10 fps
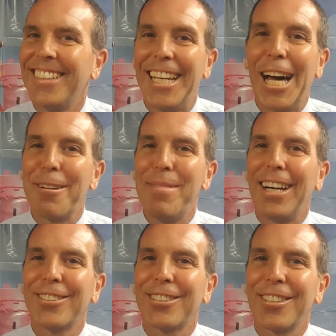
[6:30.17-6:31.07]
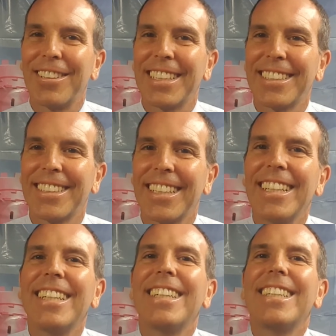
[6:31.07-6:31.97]
Not a mouse stirring.
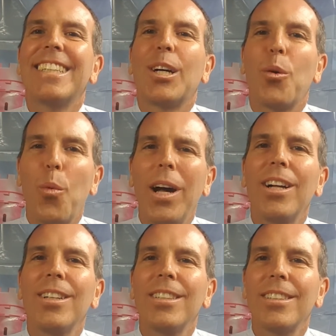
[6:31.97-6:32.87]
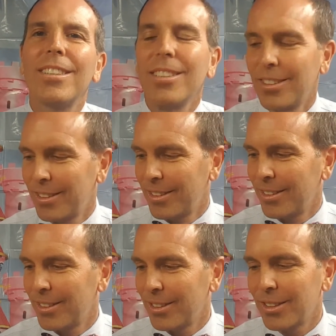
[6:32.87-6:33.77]
Well,
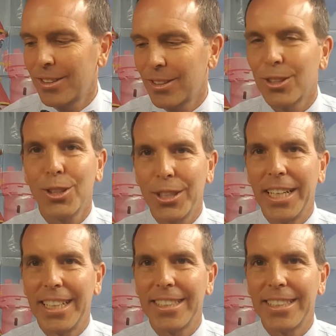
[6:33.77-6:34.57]
good night.